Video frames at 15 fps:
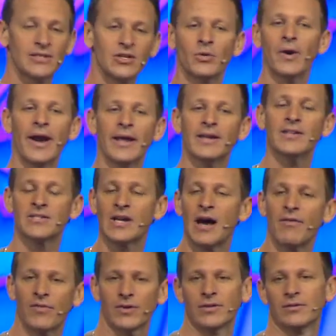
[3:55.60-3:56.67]
and you know what I
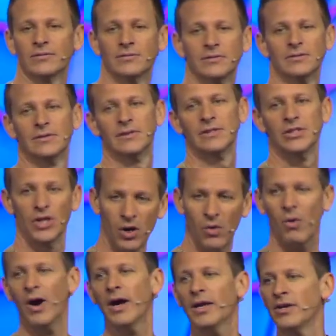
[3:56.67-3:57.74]
discovered? You know
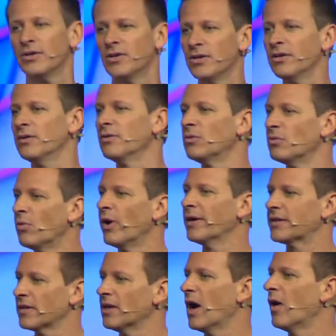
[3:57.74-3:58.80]
what you want
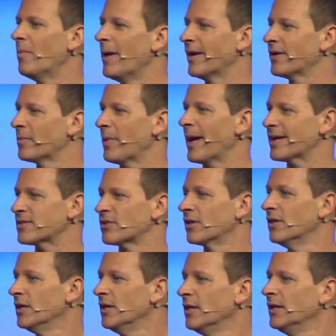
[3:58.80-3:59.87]
to know about your pastor?
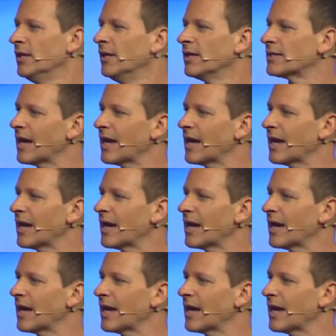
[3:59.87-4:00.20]
Is